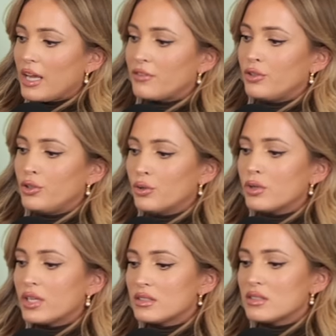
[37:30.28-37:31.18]
if
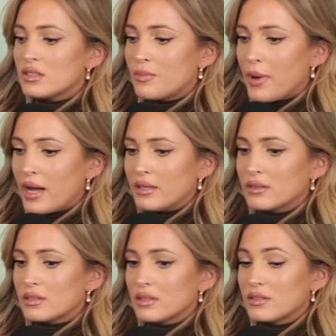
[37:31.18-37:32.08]
you can
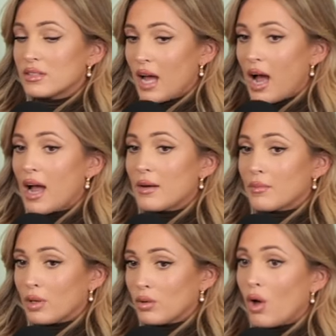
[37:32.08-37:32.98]
spend
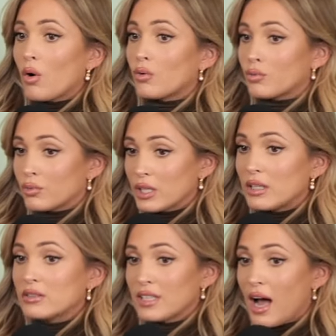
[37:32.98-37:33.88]
time alone
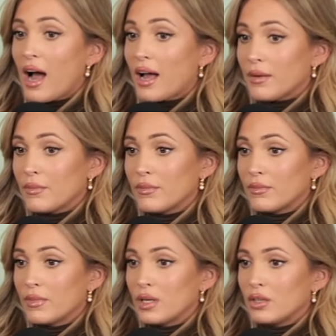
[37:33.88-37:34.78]
real time
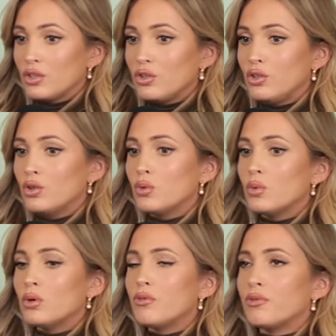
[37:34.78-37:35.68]
you
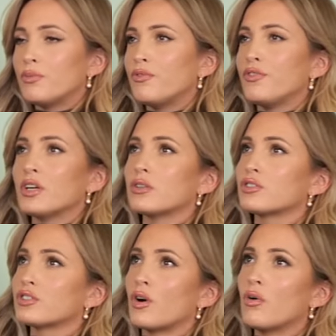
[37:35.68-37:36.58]
will f- feel
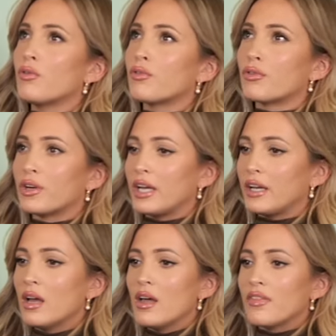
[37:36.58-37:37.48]
so
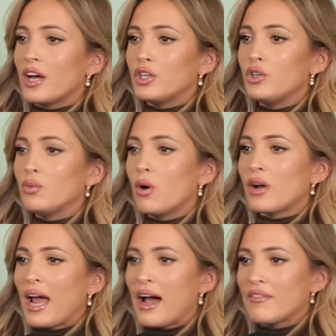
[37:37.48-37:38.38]
free yeah. that you
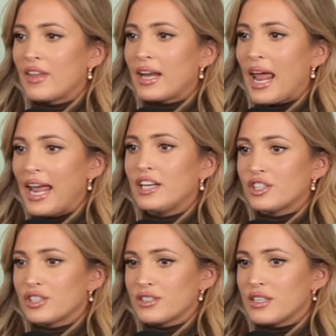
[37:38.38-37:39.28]
won't have that
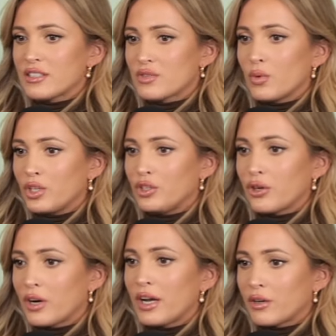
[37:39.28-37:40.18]
anxiousness when
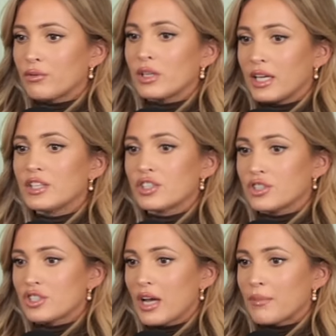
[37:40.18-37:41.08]
you're in a
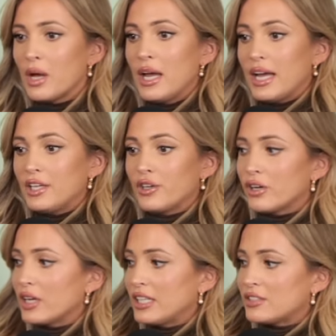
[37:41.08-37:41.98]
relationship.
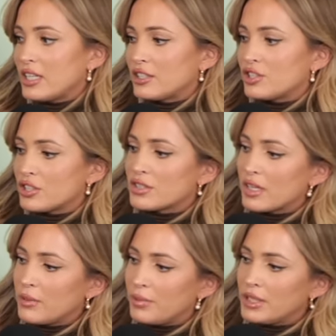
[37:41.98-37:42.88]
You're it's it's just
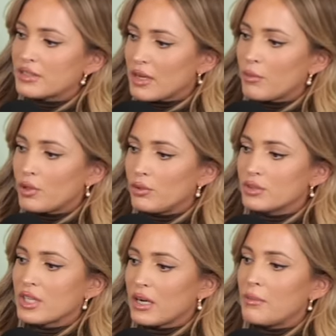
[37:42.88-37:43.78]
going to be someone
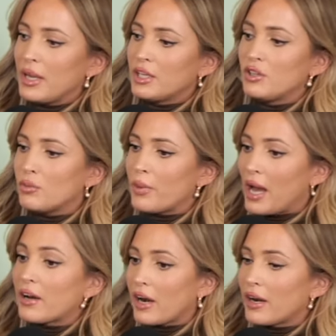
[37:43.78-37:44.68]
who's going to make you
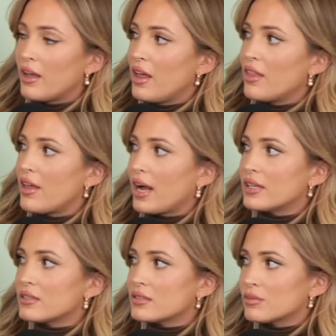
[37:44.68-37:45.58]
better. Yeah.
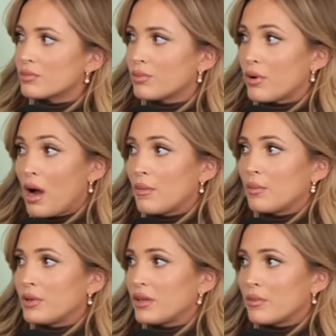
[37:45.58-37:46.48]
That is
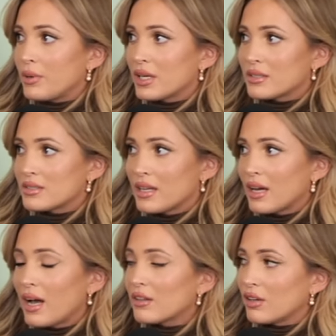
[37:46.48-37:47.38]
probably the biggest
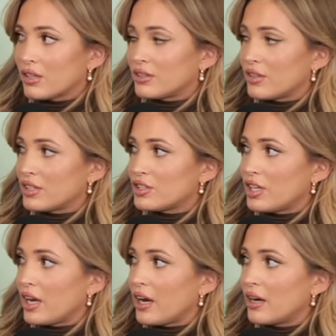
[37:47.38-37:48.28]
thing I learned this
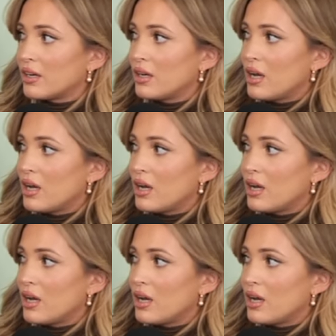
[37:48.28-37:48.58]
year.